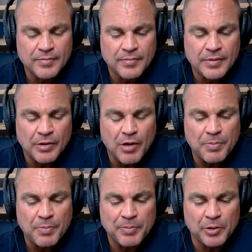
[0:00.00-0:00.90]
There are
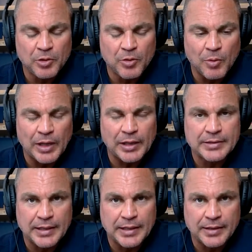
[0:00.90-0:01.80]
people who are
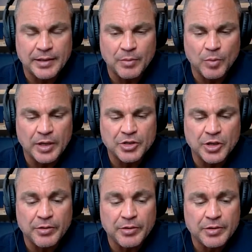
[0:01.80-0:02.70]
well-intended and want to share.
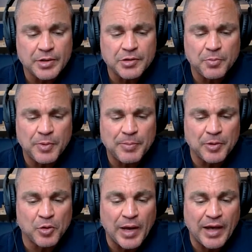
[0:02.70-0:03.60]
And there's also people
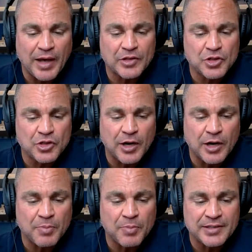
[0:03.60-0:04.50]
who haven't shared
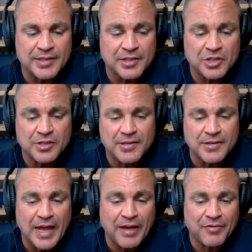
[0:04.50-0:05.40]
because they just
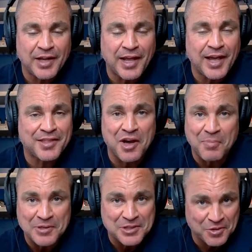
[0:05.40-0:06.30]
haven't had the
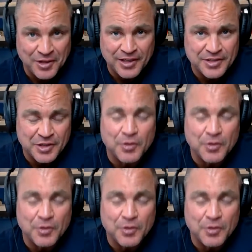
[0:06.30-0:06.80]
opportunity to.